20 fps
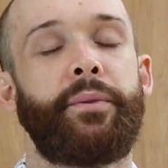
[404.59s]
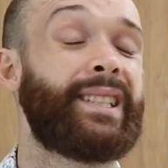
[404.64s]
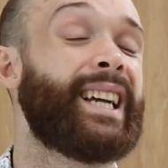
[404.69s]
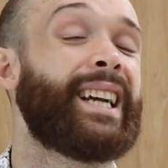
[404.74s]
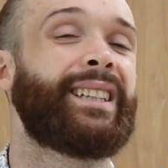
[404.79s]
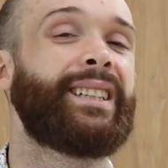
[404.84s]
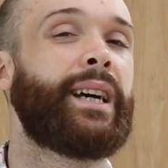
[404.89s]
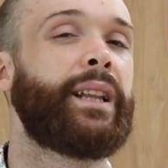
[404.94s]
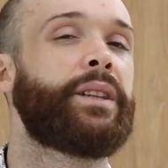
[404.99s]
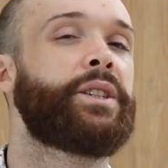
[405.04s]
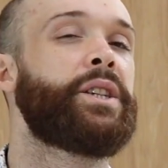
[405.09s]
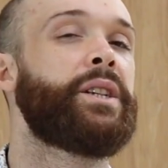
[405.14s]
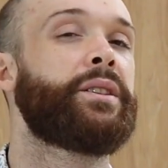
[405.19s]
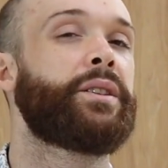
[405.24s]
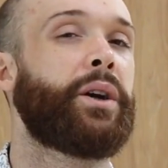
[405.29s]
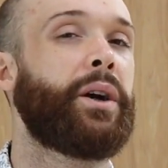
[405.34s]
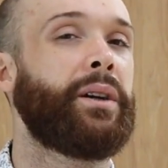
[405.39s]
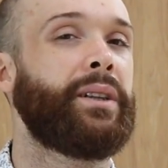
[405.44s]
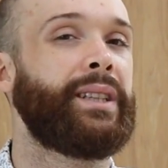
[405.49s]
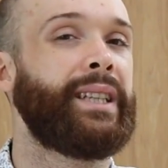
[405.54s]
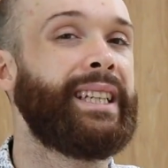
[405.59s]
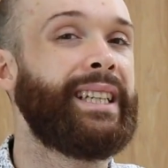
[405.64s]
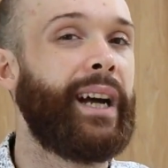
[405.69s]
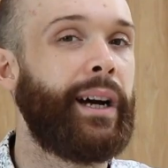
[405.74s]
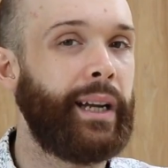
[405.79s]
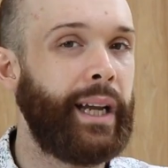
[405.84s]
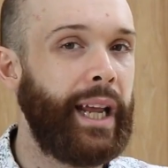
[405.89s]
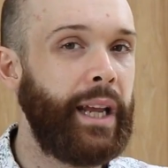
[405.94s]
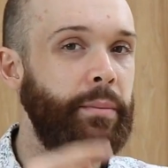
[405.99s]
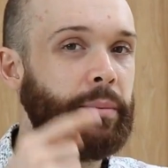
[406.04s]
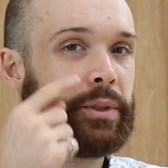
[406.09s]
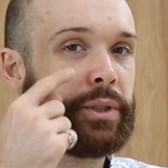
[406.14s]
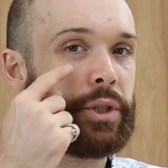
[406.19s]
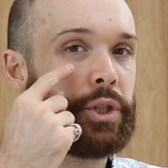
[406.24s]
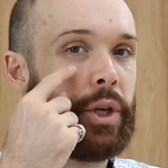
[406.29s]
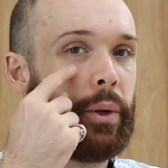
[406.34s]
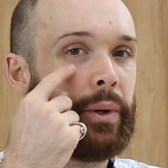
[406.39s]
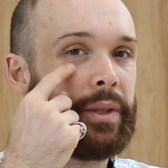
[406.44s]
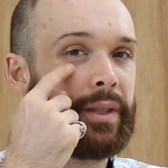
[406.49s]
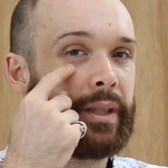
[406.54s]
Technology is currently not able to
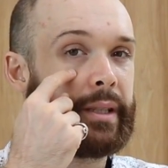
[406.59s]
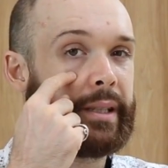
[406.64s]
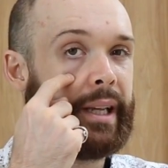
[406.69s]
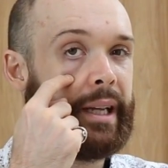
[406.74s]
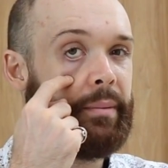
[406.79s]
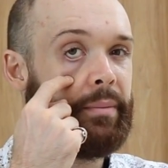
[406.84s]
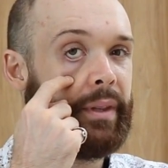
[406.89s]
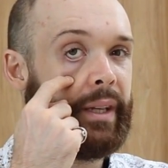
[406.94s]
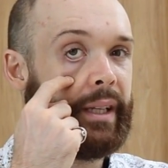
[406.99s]
show us the same